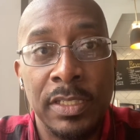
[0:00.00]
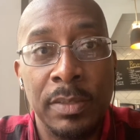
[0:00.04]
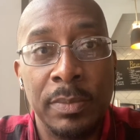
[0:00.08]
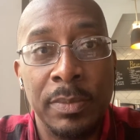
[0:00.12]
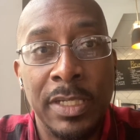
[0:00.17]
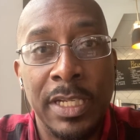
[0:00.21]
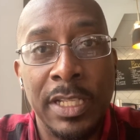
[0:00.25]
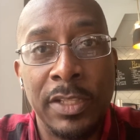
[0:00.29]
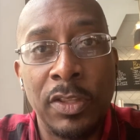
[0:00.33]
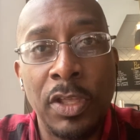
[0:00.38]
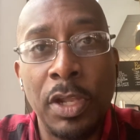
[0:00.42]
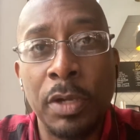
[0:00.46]
And
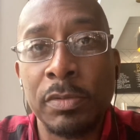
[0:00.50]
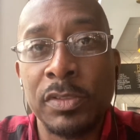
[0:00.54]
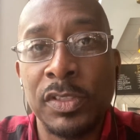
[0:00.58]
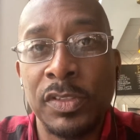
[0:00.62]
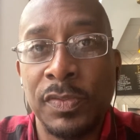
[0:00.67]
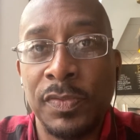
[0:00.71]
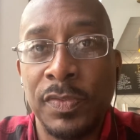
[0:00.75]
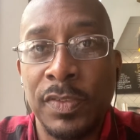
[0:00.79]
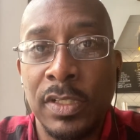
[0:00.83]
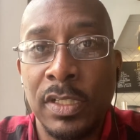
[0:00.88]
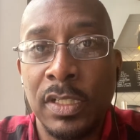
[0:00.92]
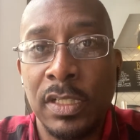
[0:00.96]
I thought it was,
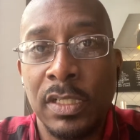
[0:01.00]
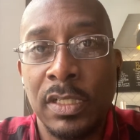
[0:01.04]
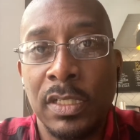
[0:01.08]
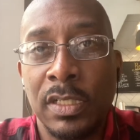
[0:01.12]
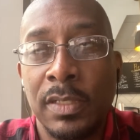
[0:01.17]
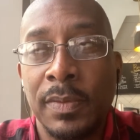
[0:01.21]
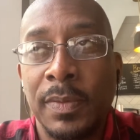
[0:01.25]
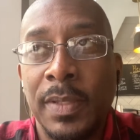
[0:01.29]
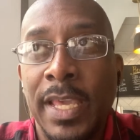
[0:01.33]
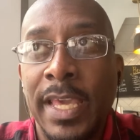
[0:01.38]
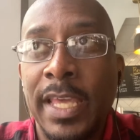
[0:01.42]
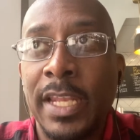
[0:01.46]
uh,
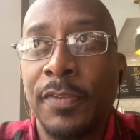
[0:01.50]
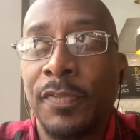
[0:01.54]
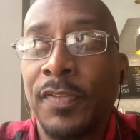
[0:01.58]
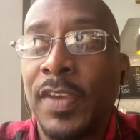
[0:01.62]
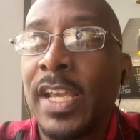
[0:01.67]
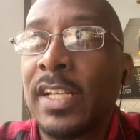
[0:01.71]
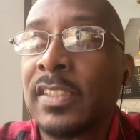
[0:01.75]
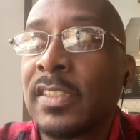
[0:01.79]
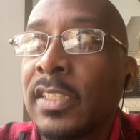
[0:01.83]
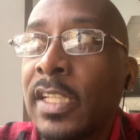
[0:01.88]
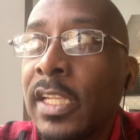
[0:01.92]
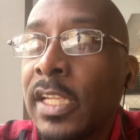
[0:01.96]
I had a
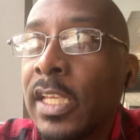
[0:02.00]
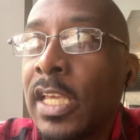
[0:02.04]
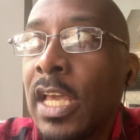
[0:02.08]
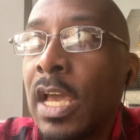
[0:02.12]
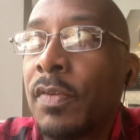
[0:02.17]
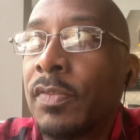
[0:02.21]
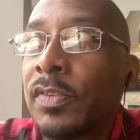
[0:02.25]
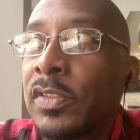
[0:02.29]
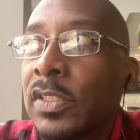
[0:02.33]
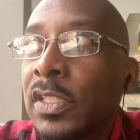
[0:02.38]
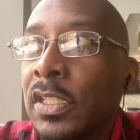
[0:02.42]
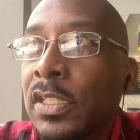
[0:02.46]
fascinating
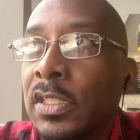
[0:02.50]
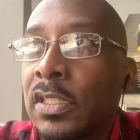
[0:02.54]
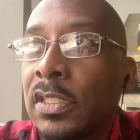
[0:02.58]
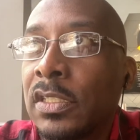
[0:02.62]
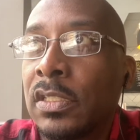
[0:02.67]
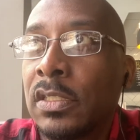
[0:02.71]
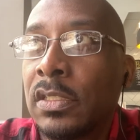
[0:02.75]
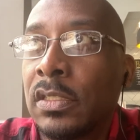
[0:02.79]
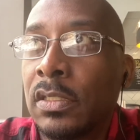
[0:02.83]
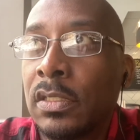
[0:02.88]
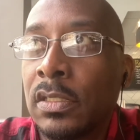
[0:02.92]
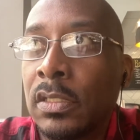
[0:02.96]

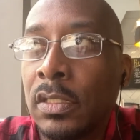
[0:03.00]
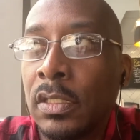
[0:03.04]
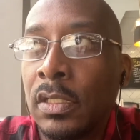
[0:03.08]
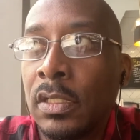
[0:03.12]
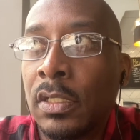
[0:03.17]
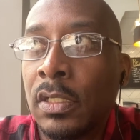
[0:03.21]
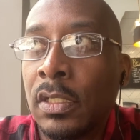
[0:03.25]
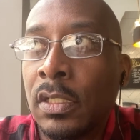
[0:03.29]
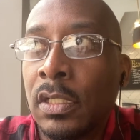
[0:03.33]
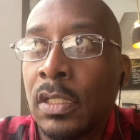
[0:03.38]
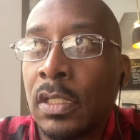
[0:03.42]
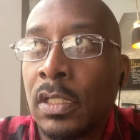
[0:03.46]
conversation
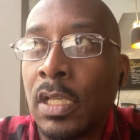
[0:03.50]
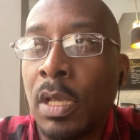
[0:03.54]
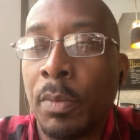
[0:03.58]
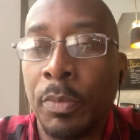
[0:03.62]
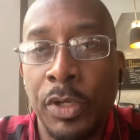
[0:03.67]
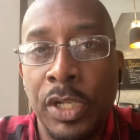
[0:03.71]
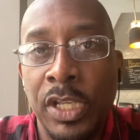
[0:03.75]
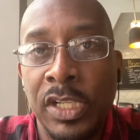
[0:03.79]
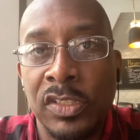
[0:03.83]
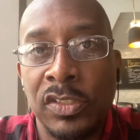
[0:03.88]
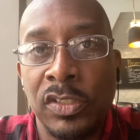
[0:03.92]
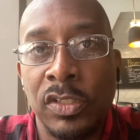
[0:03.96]
a couple
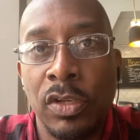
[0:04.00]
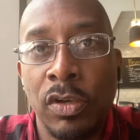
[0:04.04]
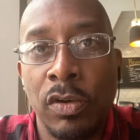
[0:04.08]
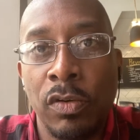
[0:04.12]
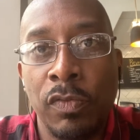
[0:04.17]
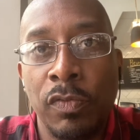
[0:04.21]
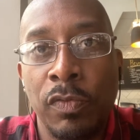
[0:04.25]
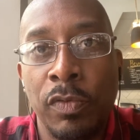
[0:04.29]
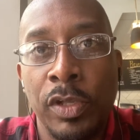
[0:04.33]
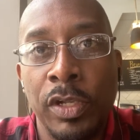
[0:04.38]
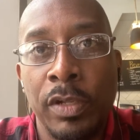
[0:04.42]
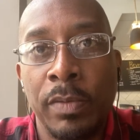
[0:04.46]
days ago with
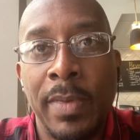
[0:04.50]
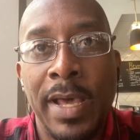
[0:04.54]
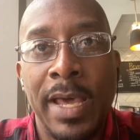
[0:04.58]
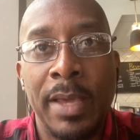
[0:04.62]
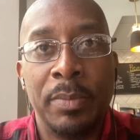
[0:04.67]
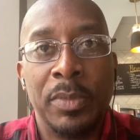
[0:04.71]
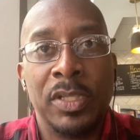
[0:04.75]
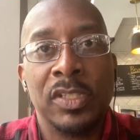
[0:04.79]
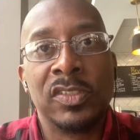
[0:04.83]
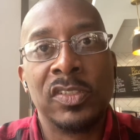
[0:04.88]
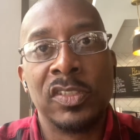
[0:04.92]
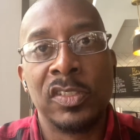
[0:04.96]
one of my
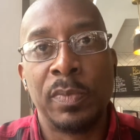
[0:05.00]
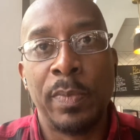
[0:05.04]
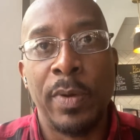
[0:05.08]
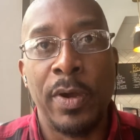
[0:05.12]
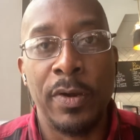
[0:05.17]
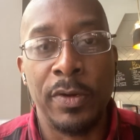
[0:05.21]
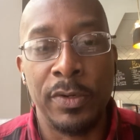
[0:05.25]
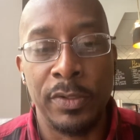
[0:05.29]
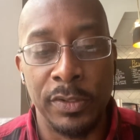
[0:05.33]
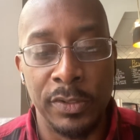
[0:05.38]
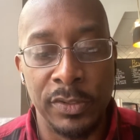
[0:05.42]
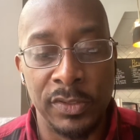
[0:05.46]
business
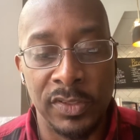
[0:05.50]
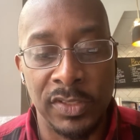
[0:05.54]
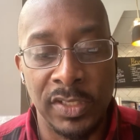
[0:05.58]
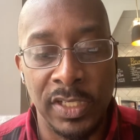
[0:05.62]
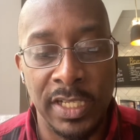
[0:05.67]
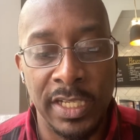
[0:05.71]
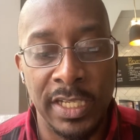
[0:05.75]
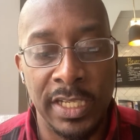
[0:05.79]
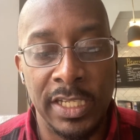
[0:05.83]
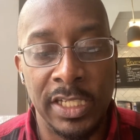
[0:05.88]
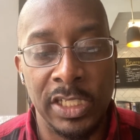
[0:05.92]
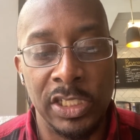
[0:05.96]
partners,
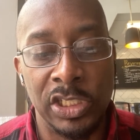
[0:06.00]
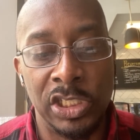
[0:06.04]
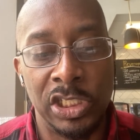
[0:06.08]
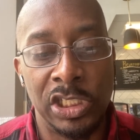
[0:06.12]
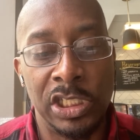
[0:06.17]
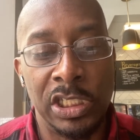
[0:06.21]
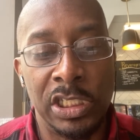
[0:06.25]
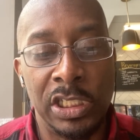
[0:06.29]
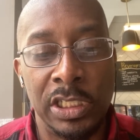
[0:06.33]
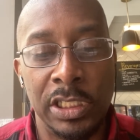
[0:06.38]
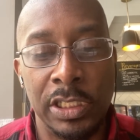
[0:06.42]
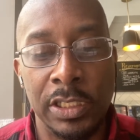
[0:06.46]
and
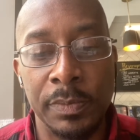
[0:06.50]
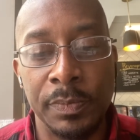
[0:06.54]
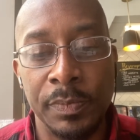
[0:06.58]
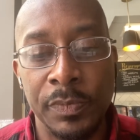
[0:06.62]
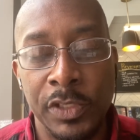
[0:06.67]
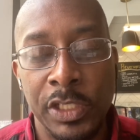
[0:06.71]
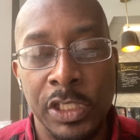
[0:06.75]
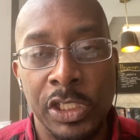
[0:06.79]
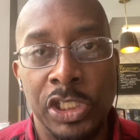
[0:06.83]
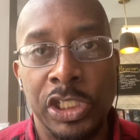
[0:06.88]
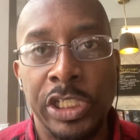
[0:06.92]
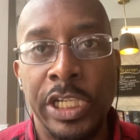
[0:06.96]
she
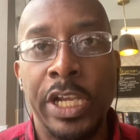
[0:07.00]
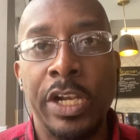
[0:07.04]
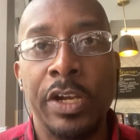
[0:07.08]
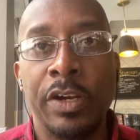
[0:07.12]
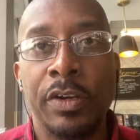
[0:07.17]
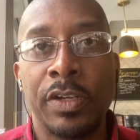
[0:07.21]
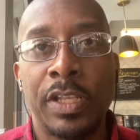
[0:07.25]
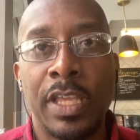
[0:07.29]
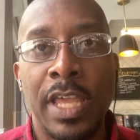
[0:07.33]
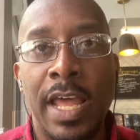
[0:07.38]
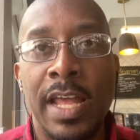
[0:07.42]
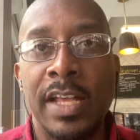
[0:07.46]

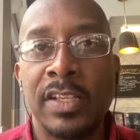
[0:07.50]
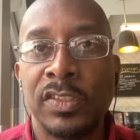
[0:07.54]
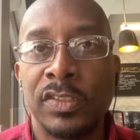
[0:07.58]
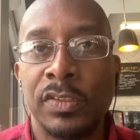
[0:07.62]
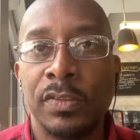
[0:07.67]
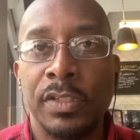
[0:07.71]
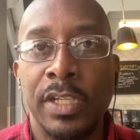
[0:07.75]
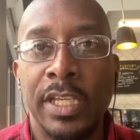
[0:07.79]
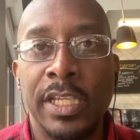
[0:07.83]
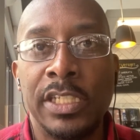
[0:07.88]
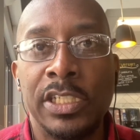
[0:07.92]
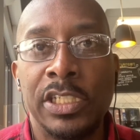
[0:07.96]
shared
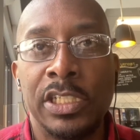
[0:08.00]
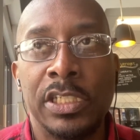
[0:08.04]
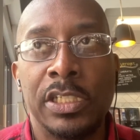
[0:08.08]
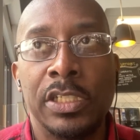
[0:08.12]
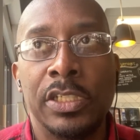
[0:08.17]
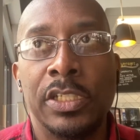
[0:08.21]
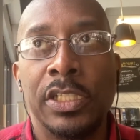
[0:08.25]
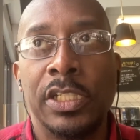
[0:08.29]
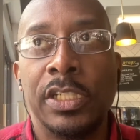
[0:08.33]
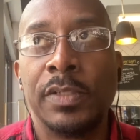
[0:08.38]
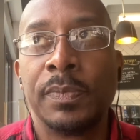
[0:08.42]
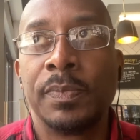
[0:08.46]
consternation
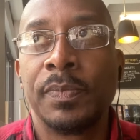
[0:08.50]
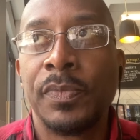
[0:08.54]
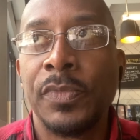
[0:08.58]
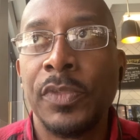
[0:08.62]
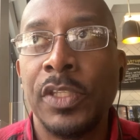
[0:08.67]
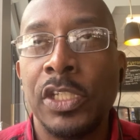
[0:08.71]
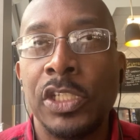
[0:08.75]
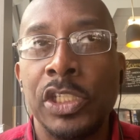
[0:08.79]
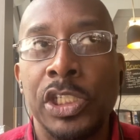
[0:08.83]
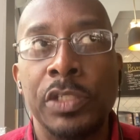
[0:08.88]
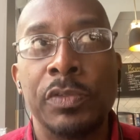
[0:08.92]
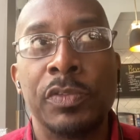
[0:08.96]
that
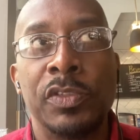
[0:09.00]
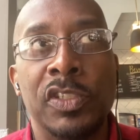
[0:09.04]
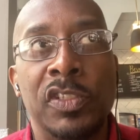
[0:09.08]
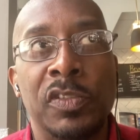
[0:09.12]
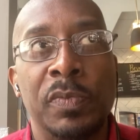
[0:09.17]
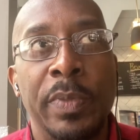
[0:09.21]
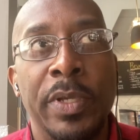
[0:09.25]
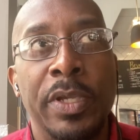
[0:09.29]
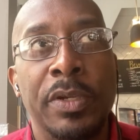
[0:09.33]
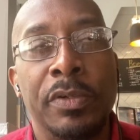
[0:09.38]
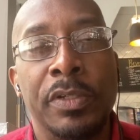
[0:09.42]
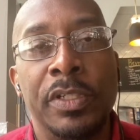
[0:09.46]
she was
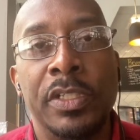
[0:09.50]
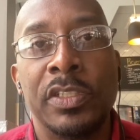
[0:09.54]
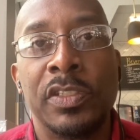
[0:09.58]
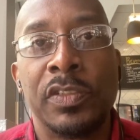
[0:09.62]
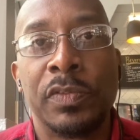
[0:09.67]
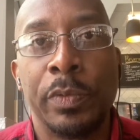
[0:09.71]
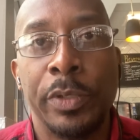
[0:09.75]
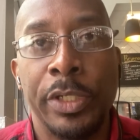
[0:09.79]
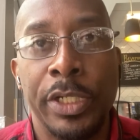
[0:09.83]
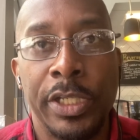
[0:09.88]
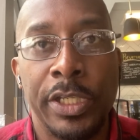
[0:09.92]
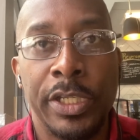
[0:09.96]
experienced
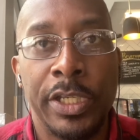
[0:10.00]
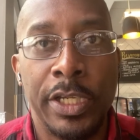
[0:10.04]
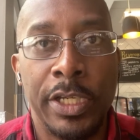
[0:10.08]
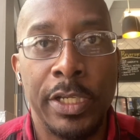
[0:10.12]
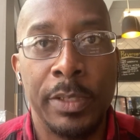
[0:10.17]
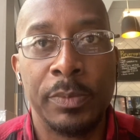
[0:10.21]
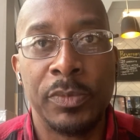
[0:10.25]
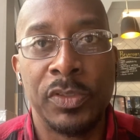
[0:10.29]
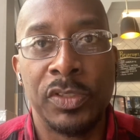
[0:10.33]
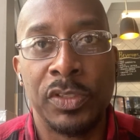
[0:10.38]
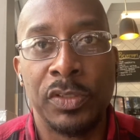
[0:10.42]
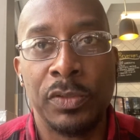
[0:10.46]
when it
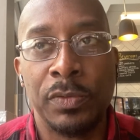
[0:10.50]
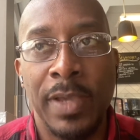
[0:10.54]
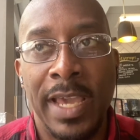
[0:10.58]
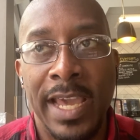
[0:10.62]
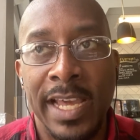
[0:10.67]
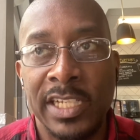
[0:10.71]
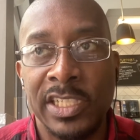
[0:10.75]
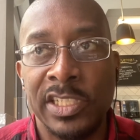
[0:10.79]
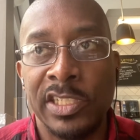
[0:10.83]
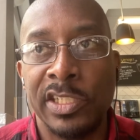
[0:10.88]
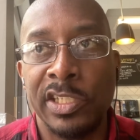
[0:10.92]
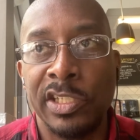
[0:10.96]
comes to
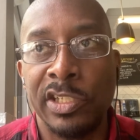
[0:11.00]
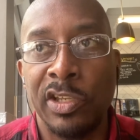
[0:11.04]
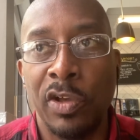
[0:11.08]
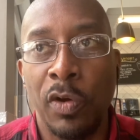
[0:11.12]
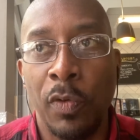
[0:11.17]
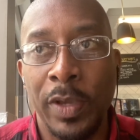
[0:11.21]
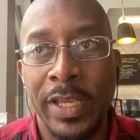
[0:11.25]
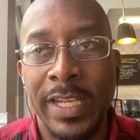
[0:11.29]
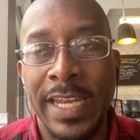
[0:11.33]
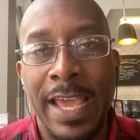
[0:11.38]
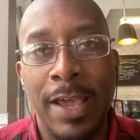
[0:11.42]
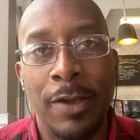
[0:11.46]
actually
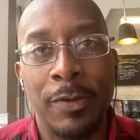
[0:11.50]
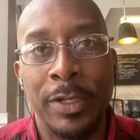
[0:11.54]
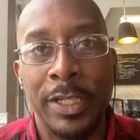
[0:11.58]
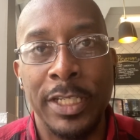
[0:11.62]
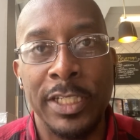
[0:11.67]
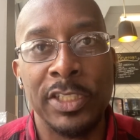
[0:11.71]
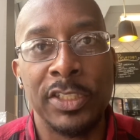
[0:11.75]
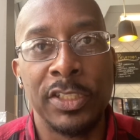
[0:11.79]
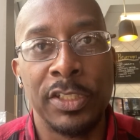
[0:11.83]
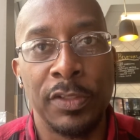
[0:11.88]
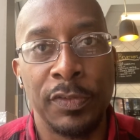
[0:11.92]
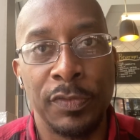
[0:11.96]
going out
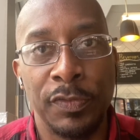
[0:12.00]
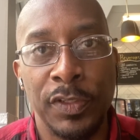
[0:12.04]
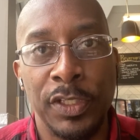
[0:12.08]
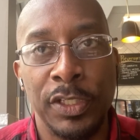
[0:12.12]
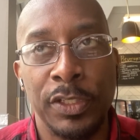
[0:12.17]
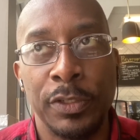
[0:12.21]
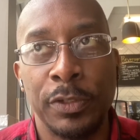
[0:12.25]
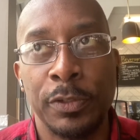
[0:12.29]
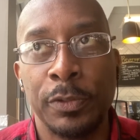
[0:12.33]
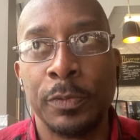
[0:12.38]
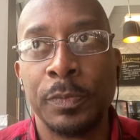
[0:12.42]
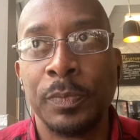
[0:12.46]
into the
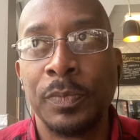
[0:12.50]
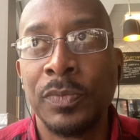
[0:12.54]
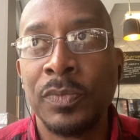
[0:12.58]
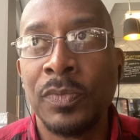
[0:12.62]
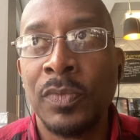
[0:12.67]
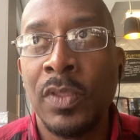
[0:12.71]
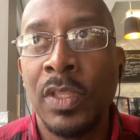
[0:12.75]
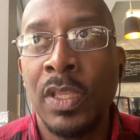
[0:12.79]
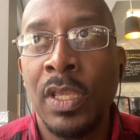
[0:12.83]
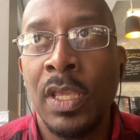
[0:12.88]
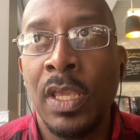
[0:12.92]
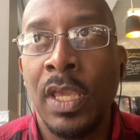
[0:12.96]
field
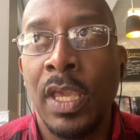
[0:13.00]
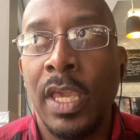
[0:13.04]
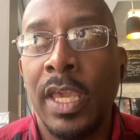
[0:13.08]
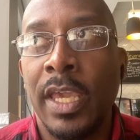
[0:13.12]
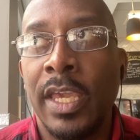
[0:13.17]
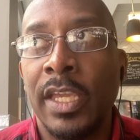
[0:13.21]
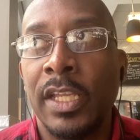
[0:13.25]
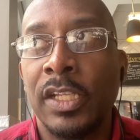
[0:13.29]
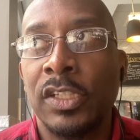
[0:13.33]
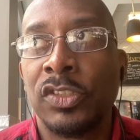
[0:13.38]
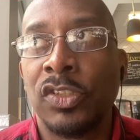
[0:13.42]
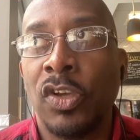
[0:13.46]

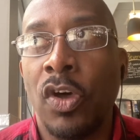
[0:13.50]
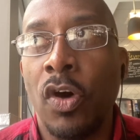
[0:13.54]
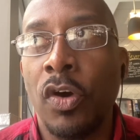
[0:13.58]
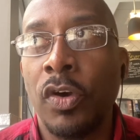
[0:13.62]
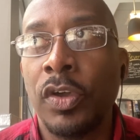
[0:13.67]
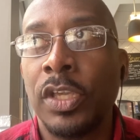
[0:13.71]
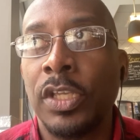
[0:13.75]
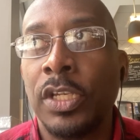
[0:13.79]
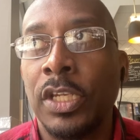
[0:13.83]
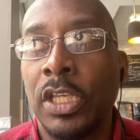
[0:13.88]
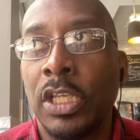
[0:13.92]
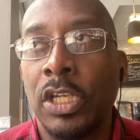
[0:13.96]
and
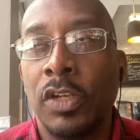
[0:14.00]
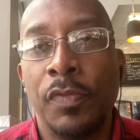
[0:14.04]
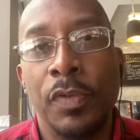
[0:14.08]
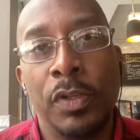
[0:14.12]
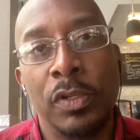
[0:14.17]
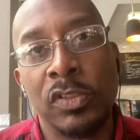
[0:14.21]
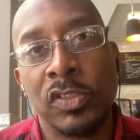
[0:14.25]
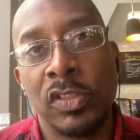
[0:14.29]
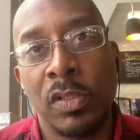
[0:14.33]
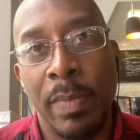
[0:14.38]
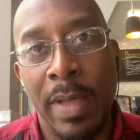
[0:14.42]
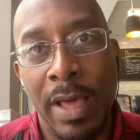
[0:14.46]
talking to
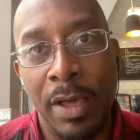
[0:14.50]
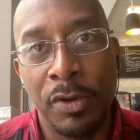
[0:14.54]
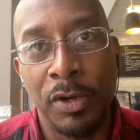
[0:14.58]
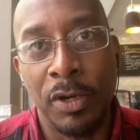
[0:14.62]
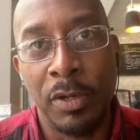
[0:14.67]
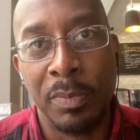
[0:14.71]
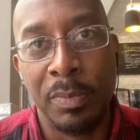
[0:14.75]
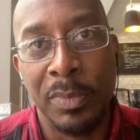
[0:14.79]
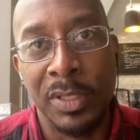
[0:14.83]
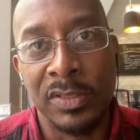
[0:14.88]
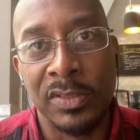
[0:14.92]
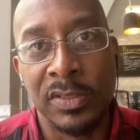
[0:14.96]
individuals about her
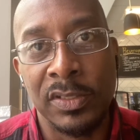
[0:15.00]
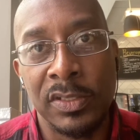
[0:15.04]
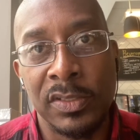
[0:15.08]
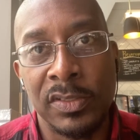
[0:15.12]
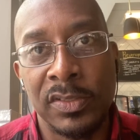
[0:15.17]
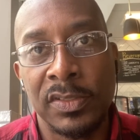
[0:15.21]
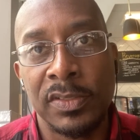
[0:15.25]
business